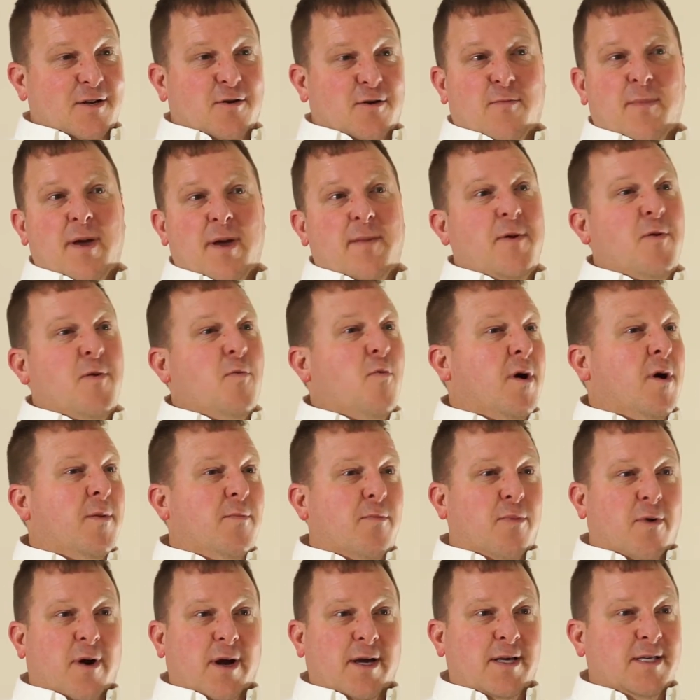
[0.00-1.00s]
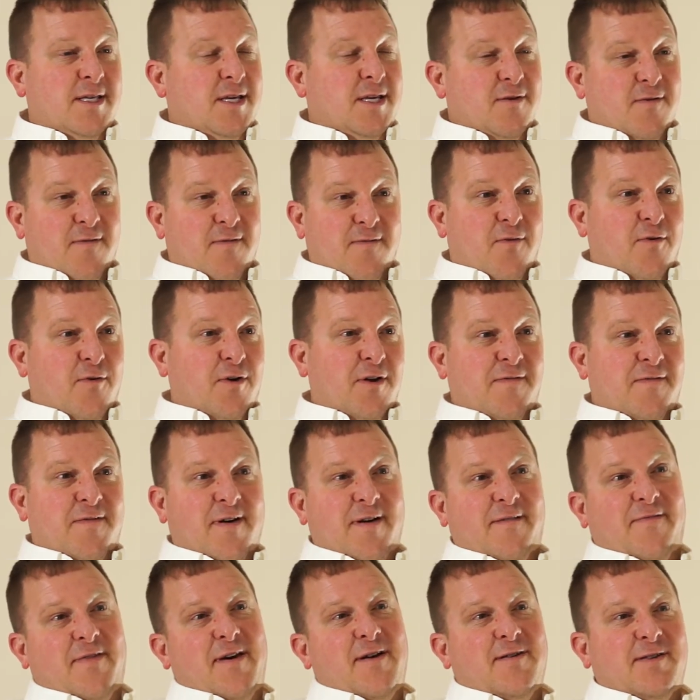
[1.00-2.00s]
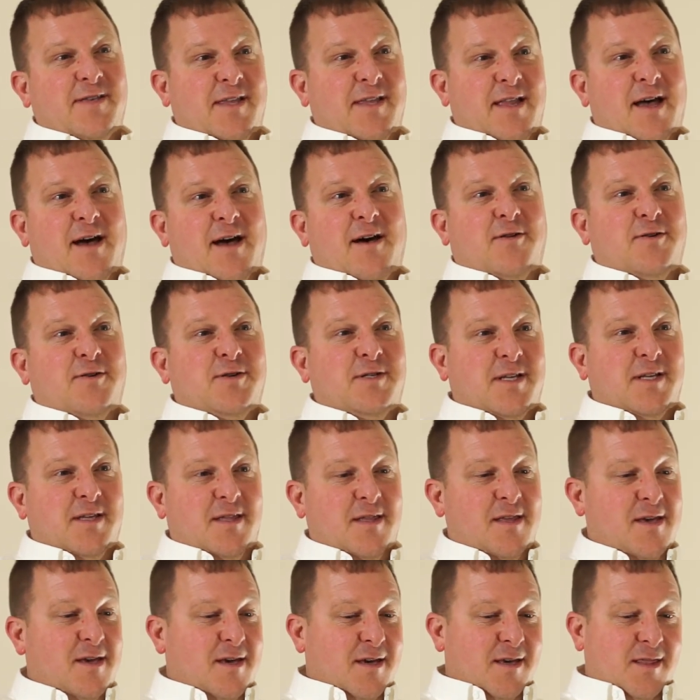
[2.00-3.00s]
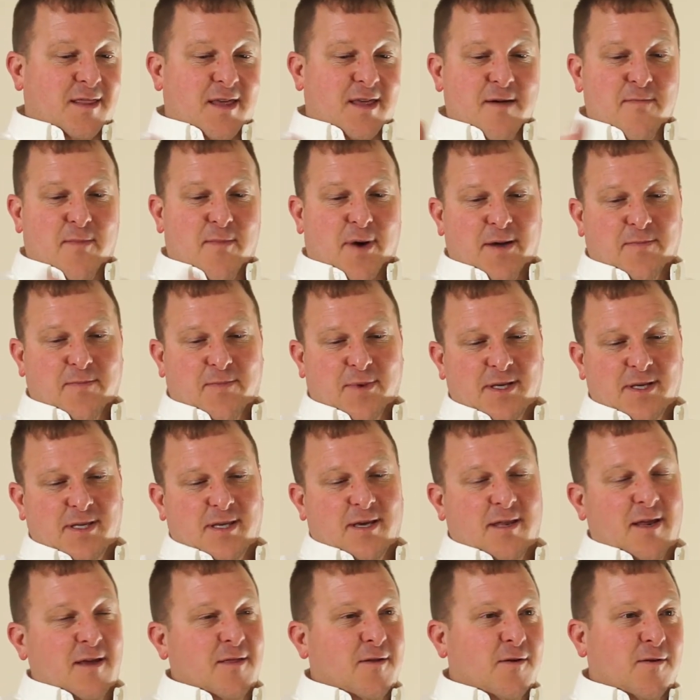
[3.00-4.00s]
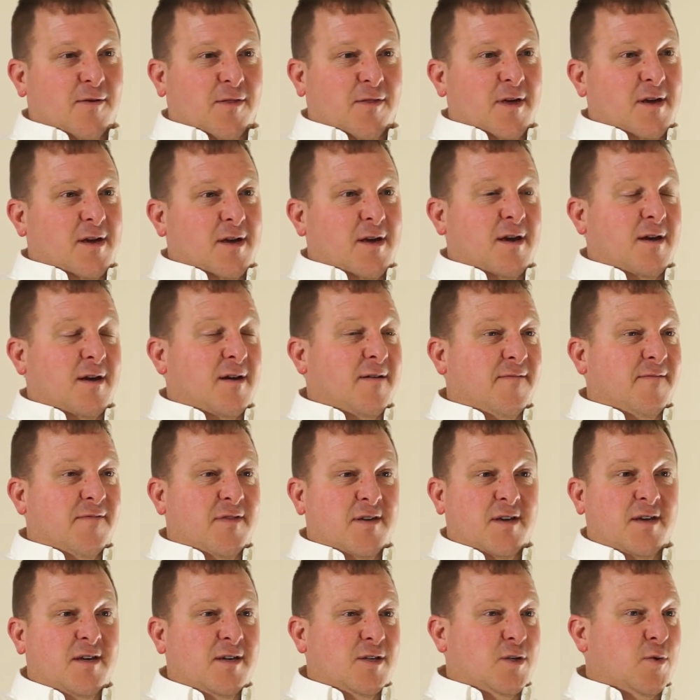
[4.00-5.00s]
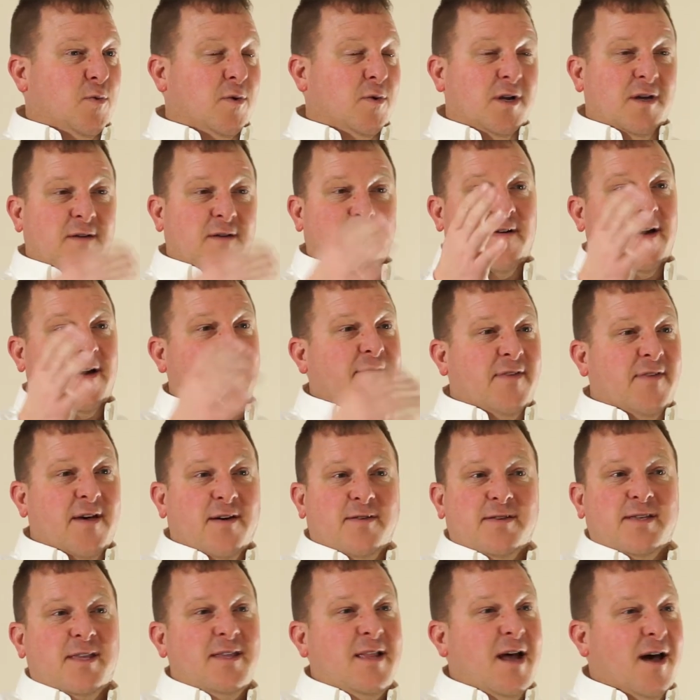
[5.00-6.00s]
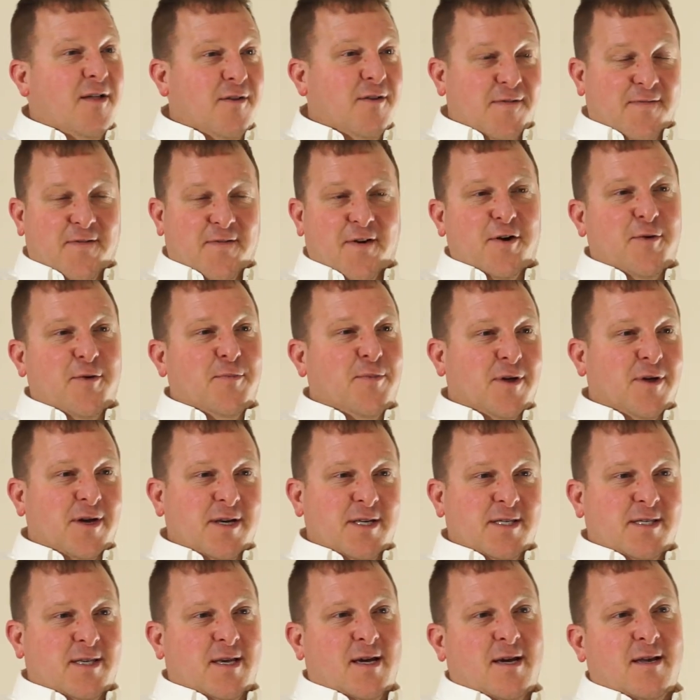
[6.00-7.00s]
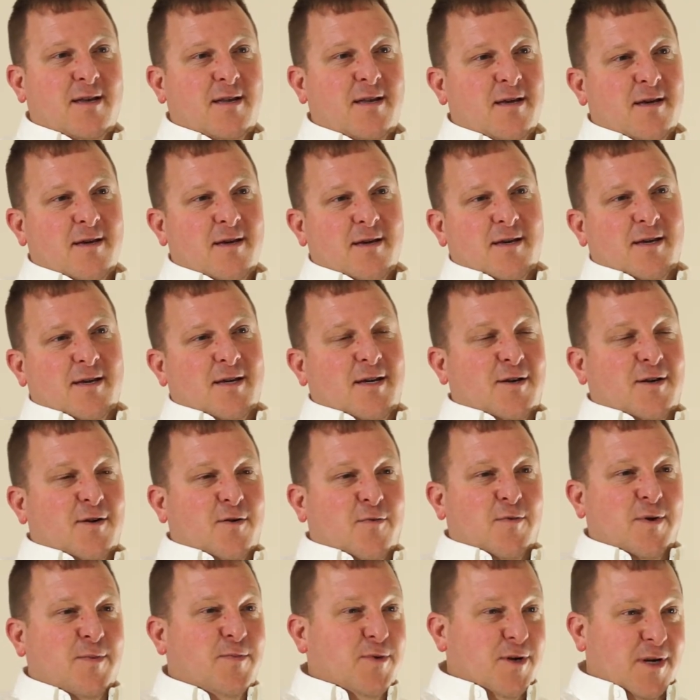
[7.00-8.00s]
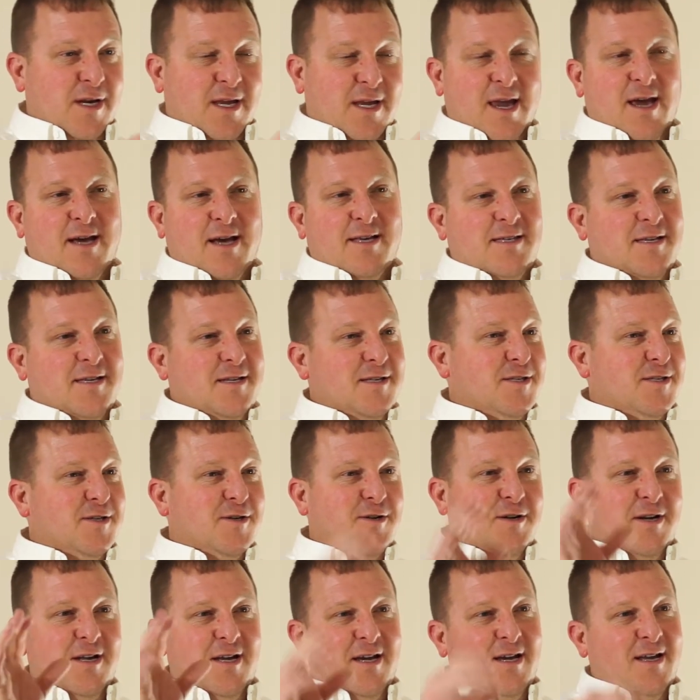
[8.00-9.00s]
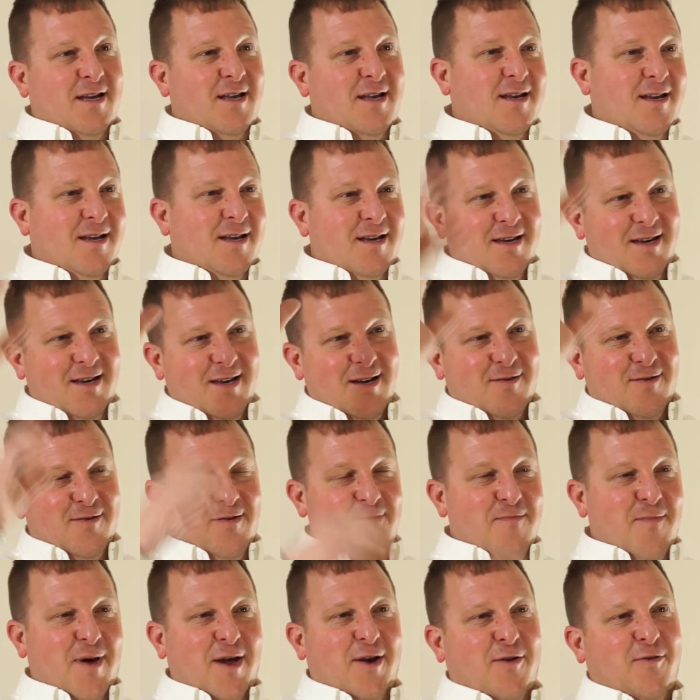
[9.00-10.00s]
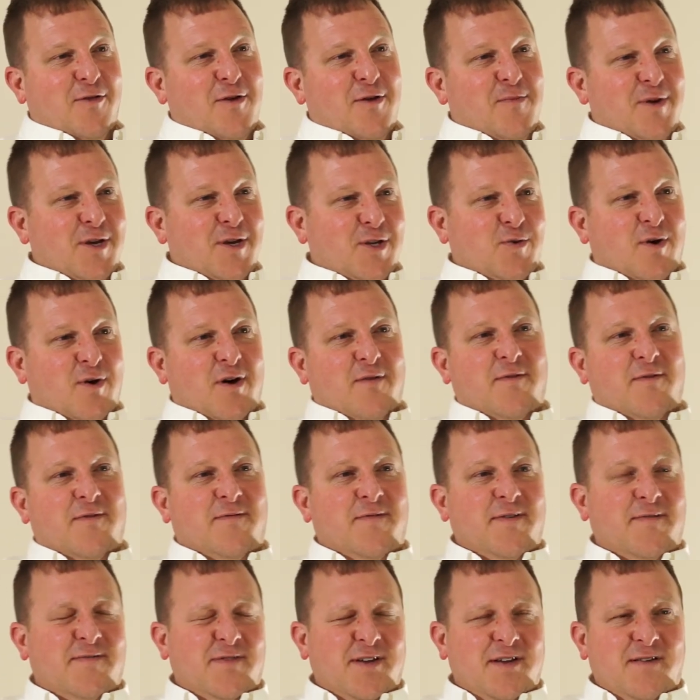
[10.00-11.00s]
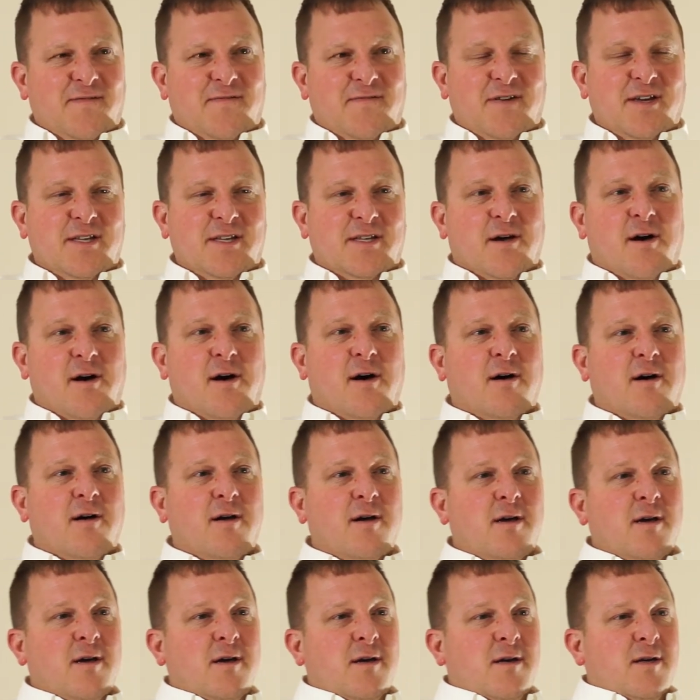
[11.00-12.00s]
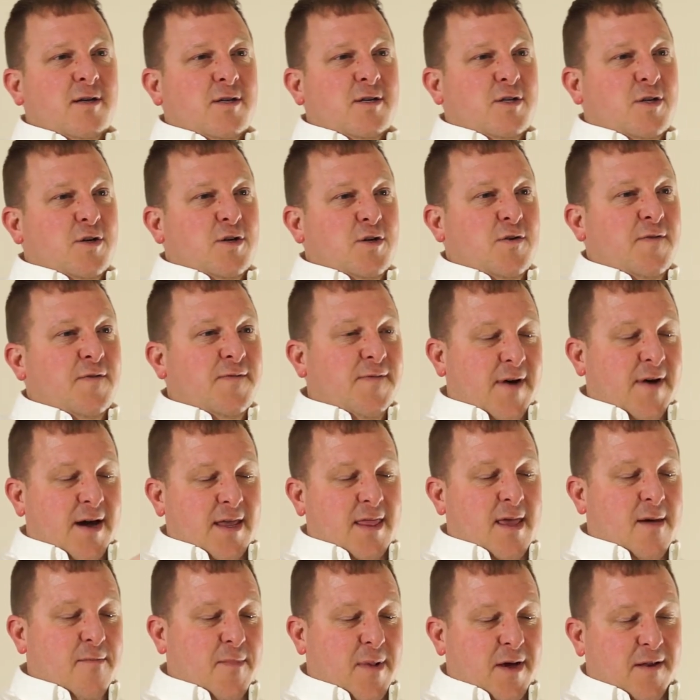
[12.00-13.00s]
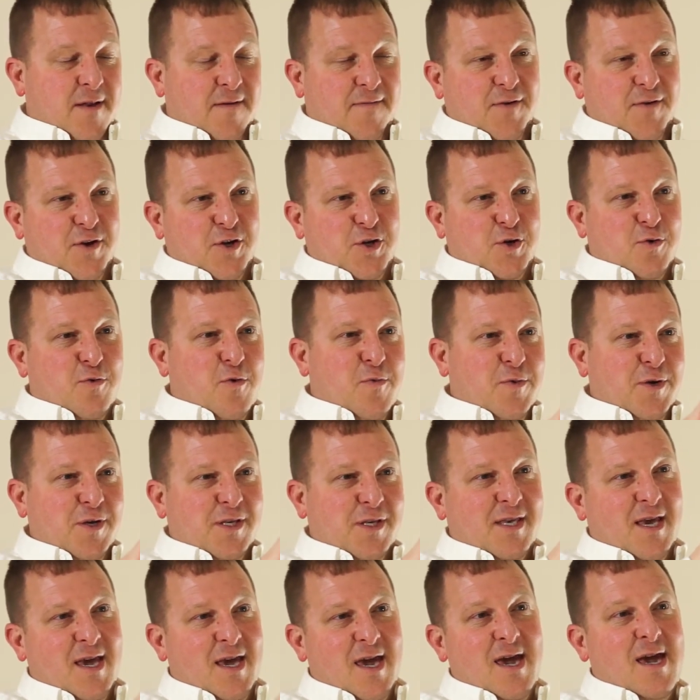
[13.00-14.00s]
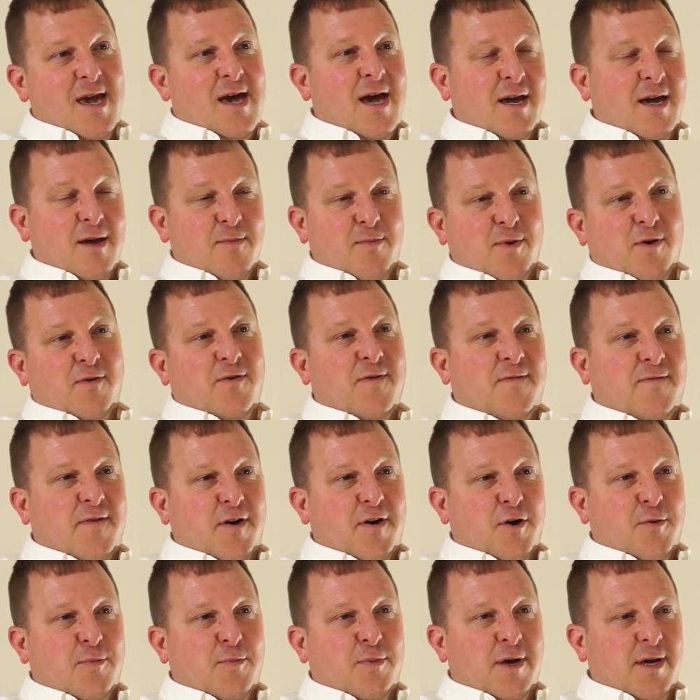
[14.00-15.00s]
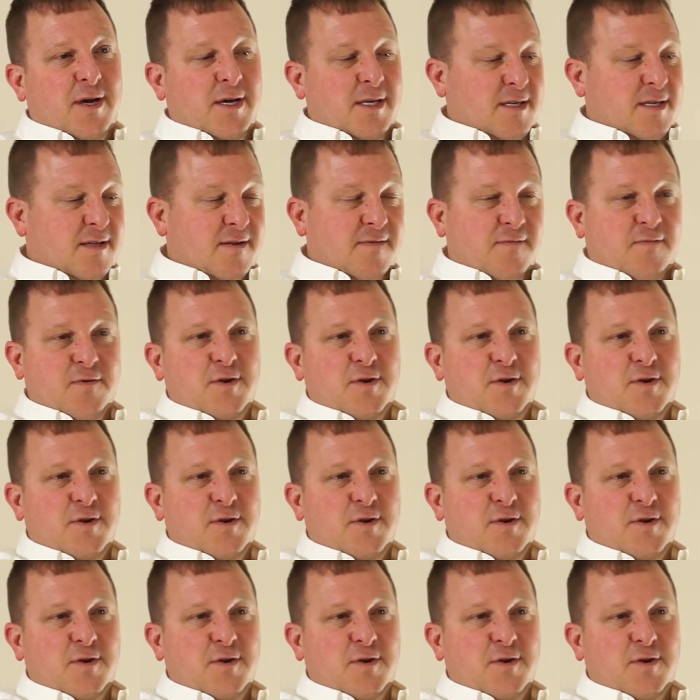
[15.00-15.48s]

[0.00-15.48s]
maybe one price, $45,000. And they might be sitting there thinking of the $25,000 fireplace that, we put a gas insert in and, it might only be 12 or 15 feet tall. Do you find that beneficial when you say, hey, I could build a fireplace, and if we